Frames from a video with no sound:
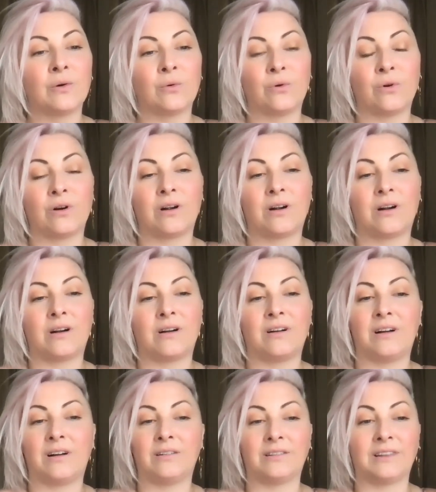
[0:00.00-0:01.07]
or
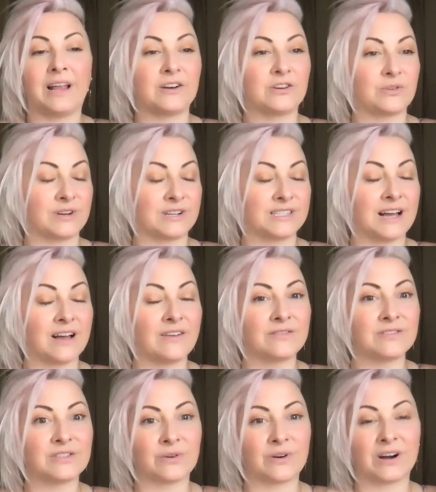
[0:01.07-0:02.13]
a letter to
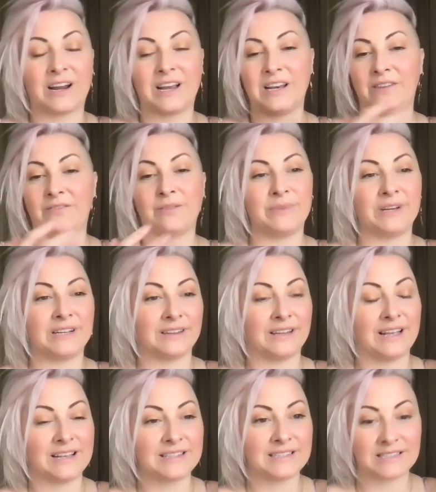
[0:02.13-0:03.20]
ourselves, or it could even be a
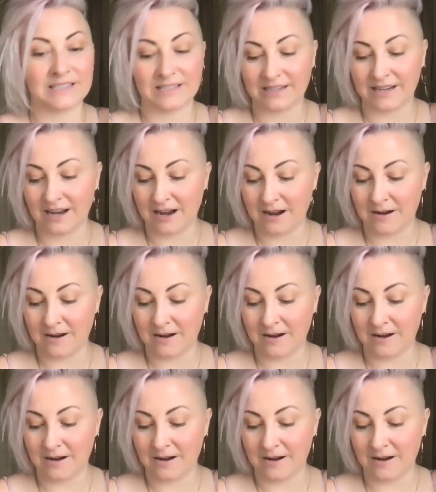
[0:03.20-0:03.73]
list.